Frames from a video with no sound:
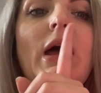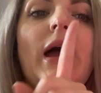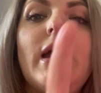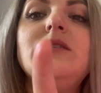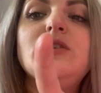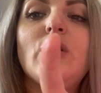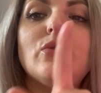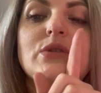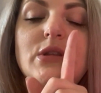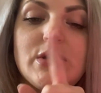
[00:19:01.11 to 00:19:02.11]
I had
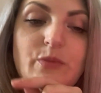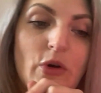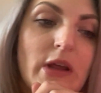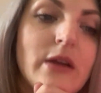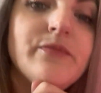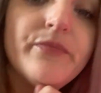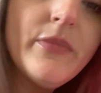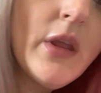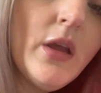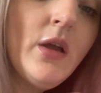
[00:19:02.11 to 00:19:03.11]
toast this morning
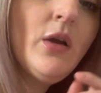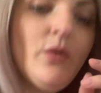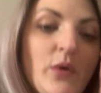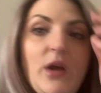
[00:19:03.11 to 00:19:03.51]
when